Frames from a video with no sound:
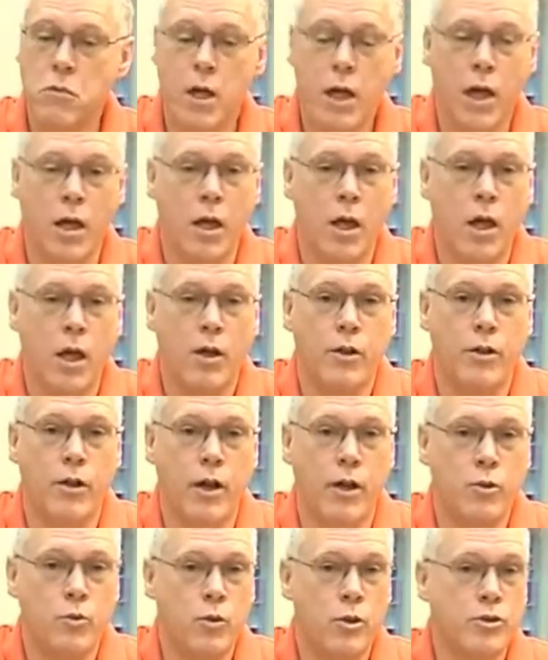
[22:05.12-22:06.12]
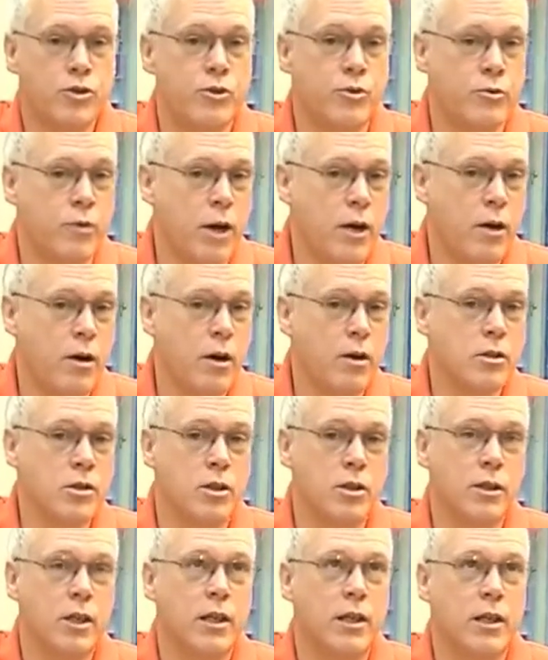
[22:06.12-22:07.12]
Yeah. In other words, the radar is
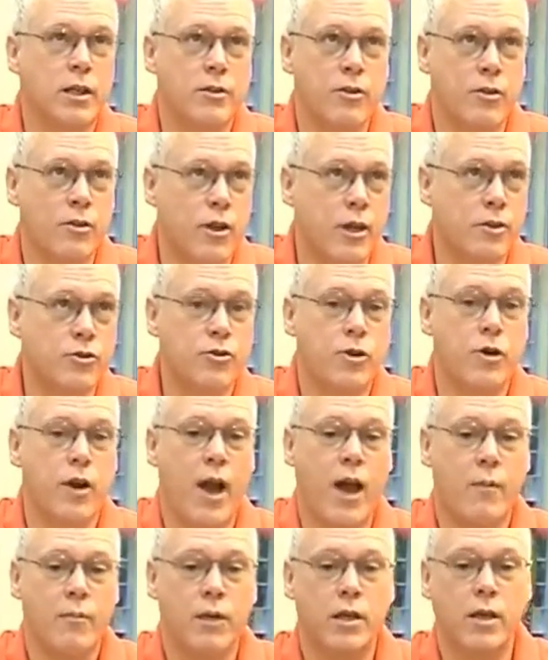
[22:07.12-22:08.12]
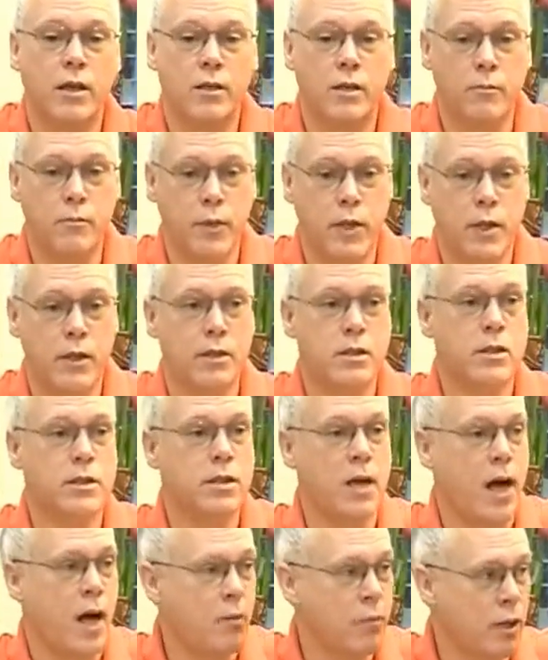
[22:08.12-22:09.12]
looking at the things that are happening in the mid to
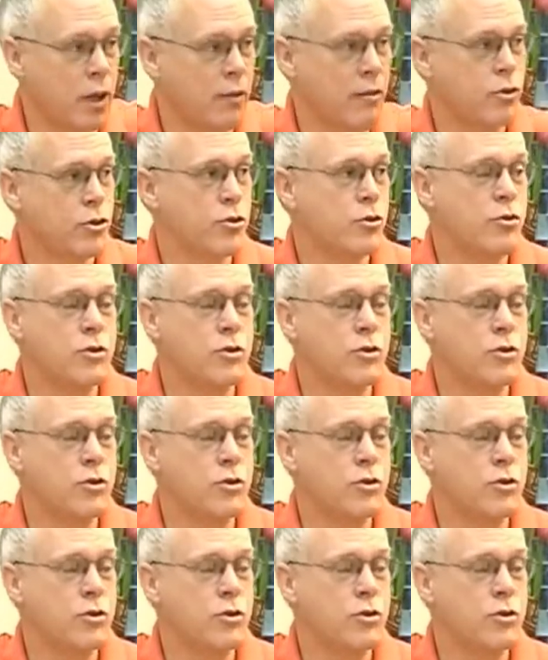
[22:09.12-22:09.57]
top levels mm-hmm.